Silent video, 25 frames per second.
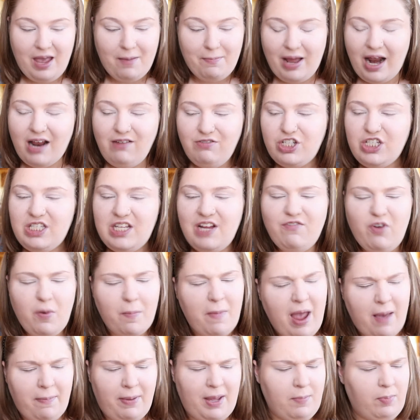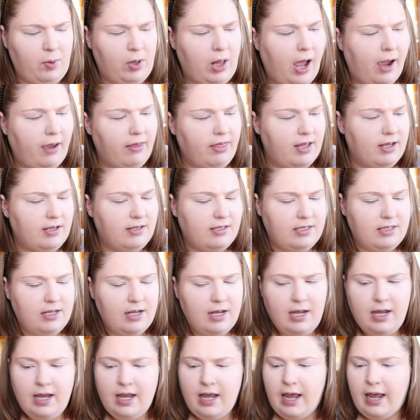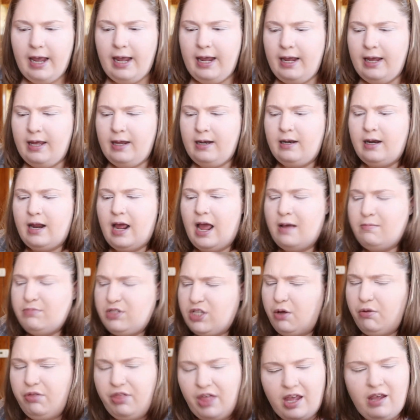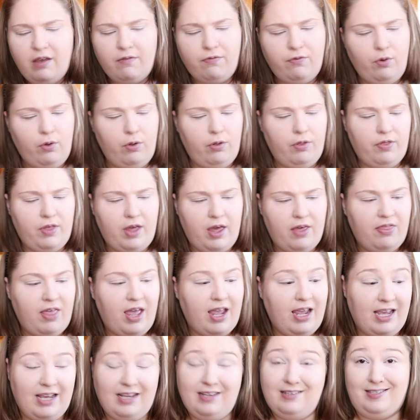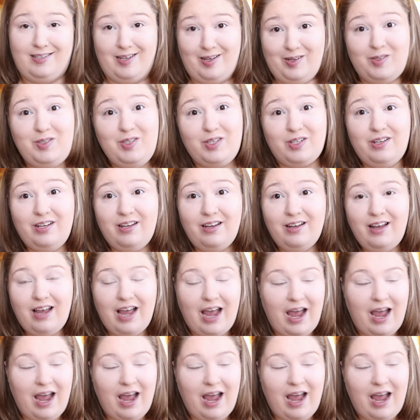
I've just never met people like this. And I'm so thankful that they exist.